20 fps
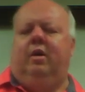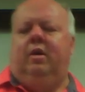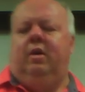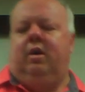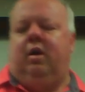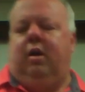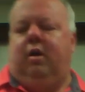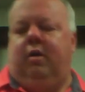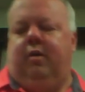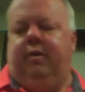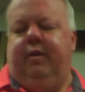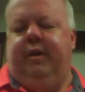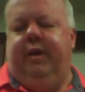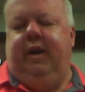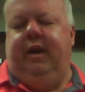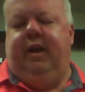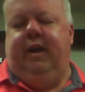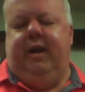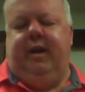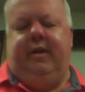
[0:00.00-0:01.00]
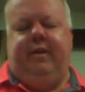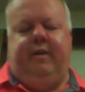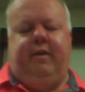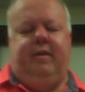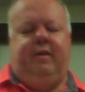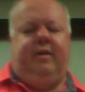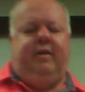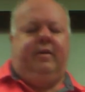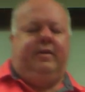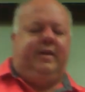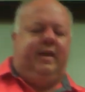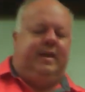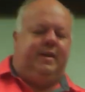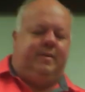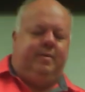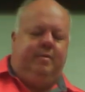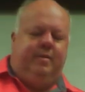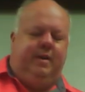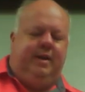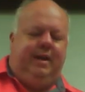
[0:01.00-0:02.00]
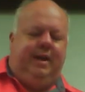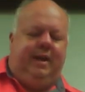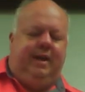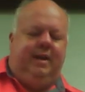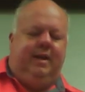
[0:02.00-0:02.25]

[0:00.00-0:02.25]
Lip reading: on the other test B.